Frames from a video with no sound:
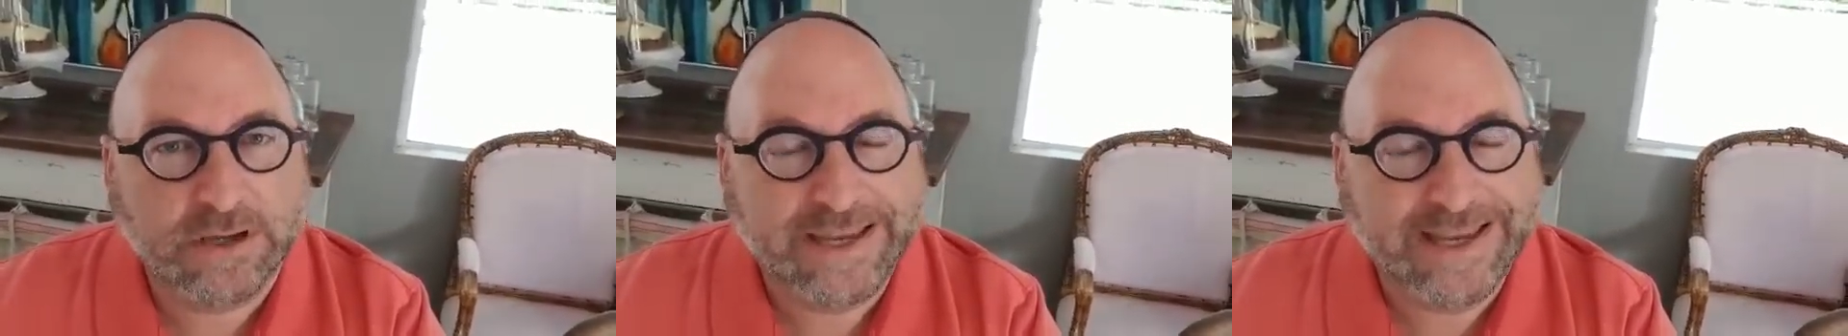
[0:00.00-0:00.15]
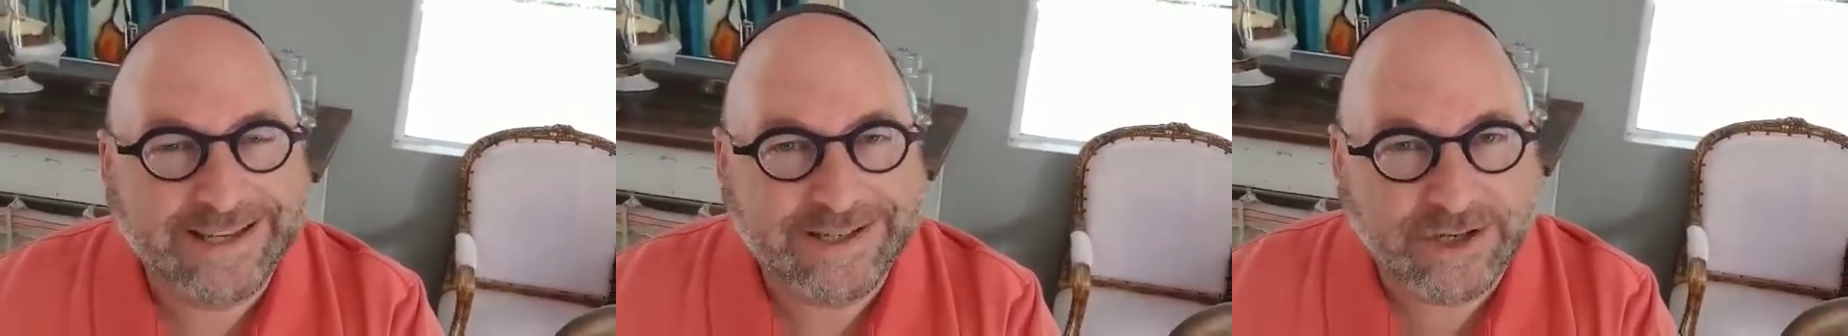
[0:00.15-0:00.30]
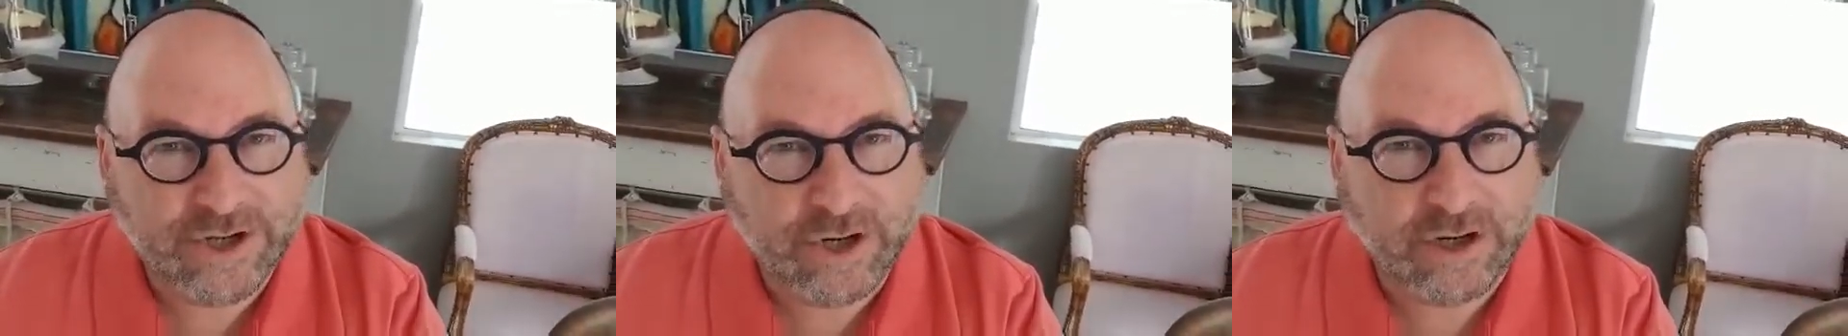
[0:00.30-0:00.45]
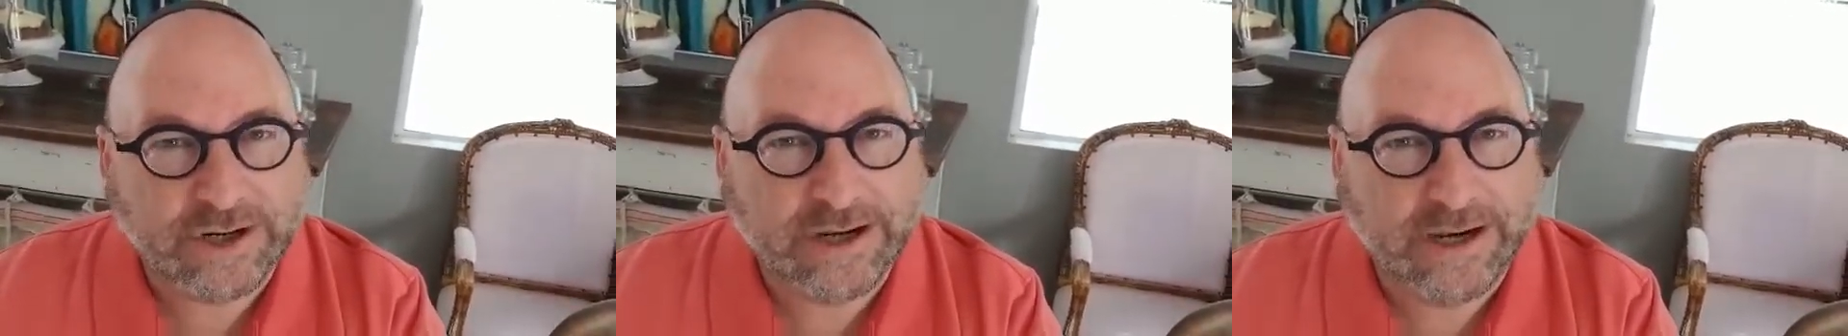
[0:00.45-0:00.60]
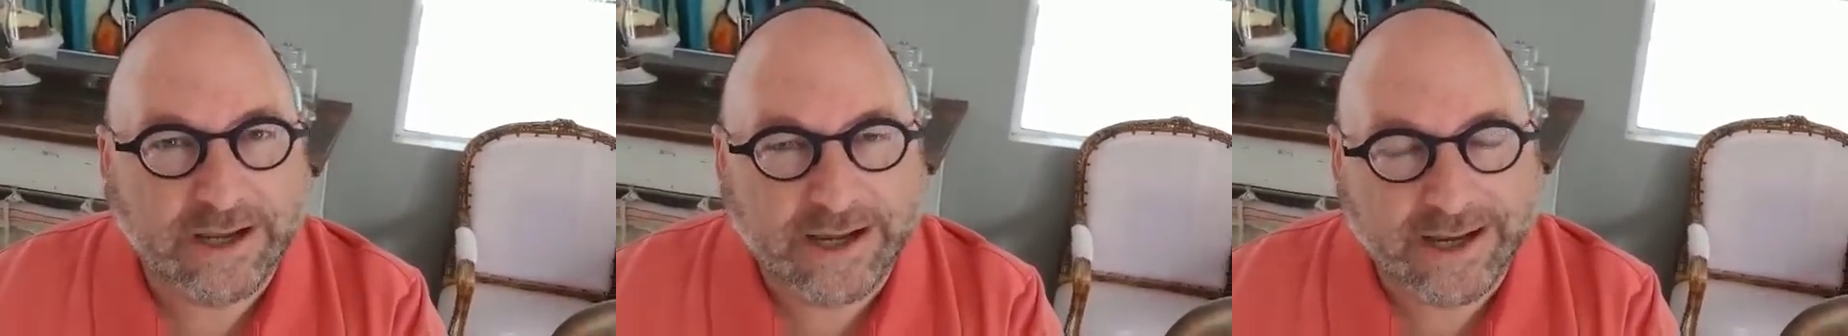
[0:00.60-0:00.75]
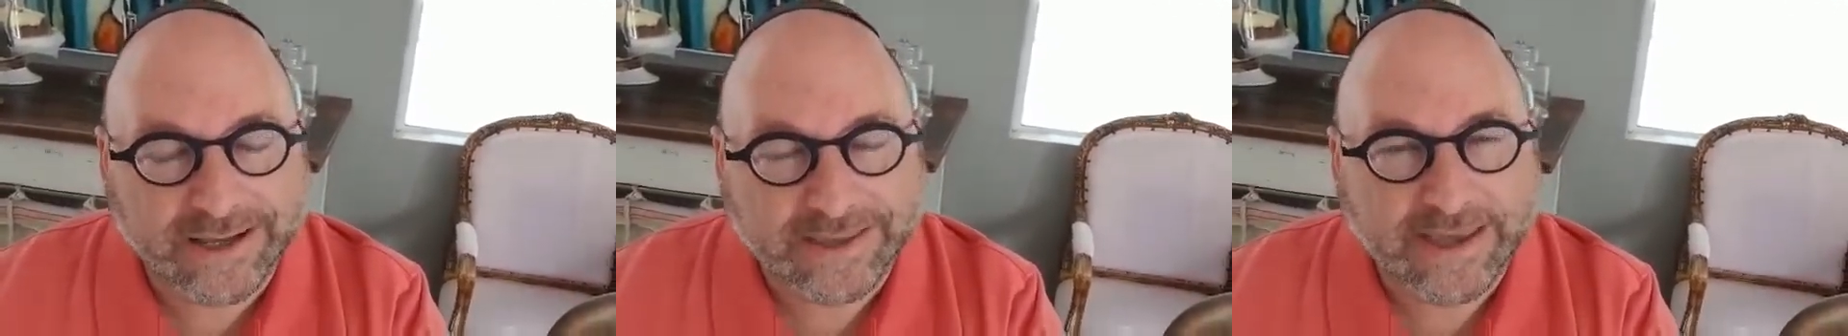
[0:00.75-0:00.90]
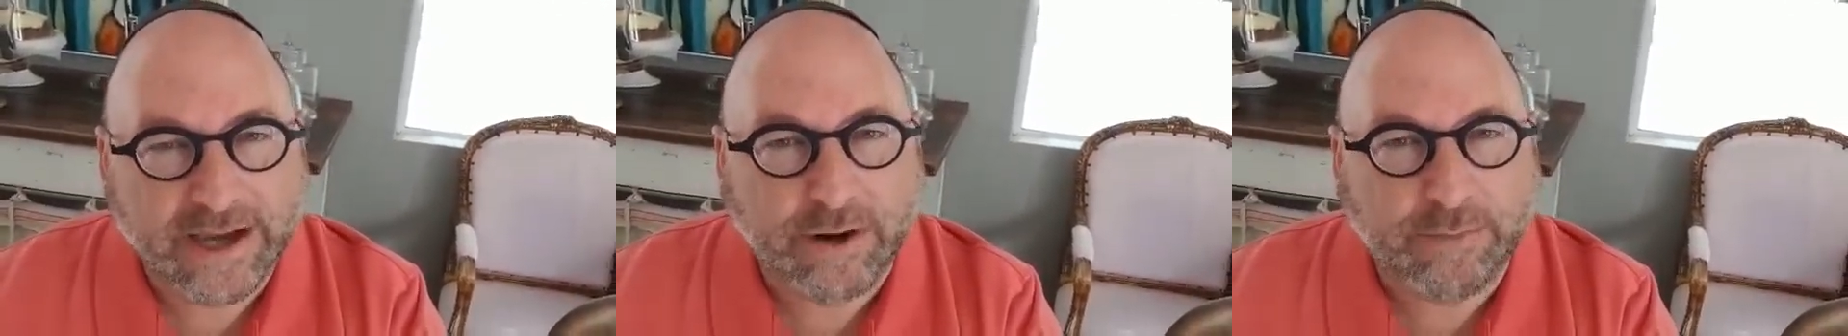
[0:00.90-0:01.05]
is not
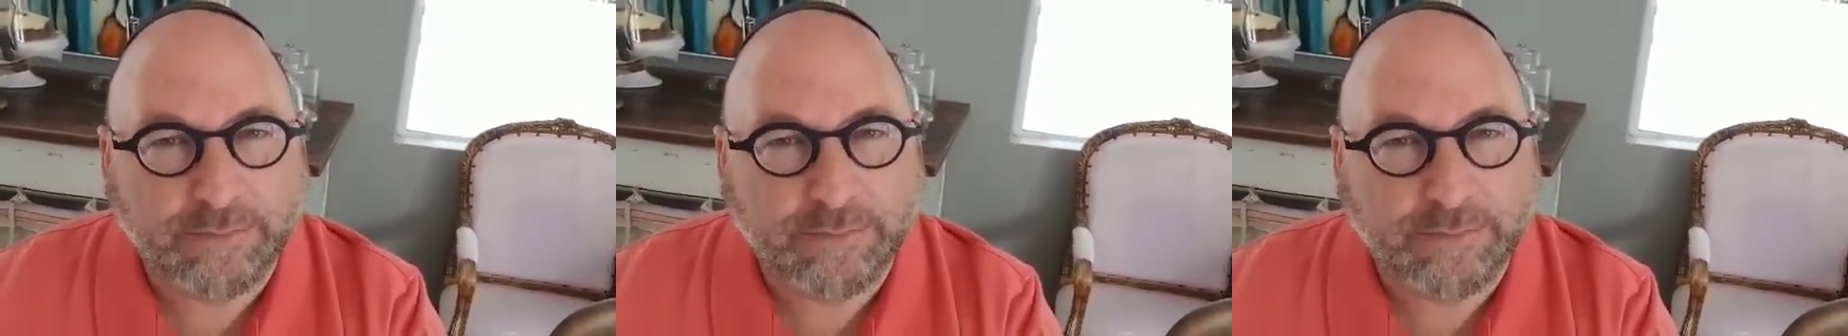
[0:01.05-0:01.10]
lying. They are